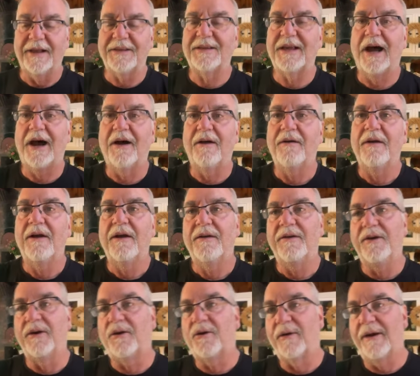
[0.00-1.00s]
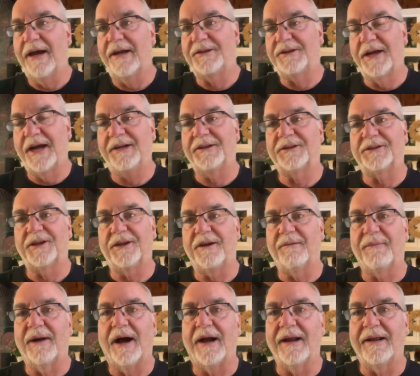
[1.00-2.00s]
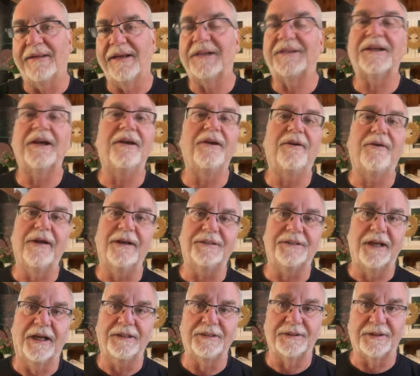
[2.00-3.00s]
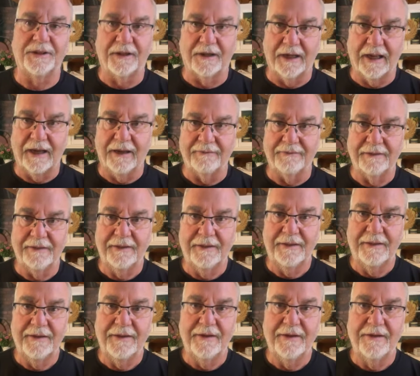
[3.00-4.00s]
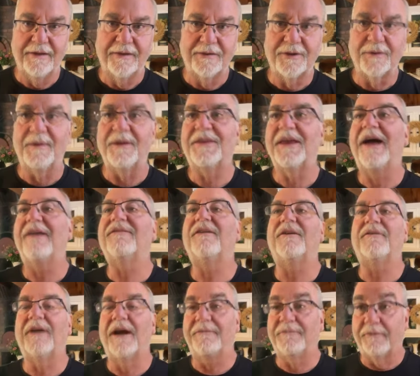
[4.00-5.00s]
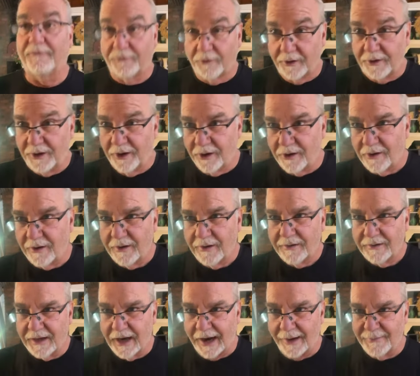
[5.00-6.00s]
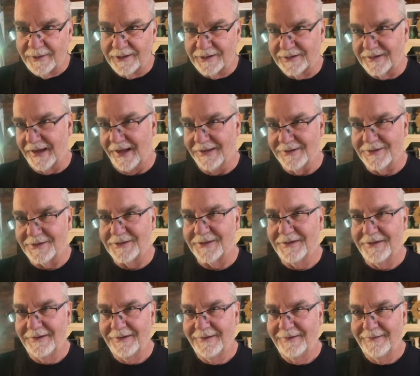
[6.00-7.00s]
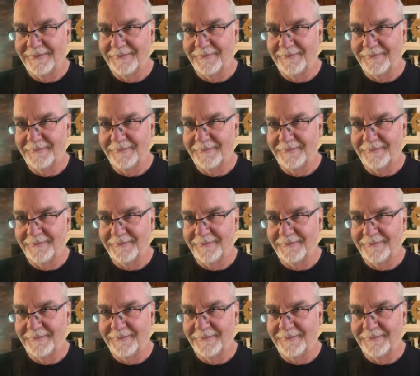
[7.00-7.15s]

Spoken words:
That's how you create changes in your body. That's how you create changes in your life. So be thankful and grateful for your common sense.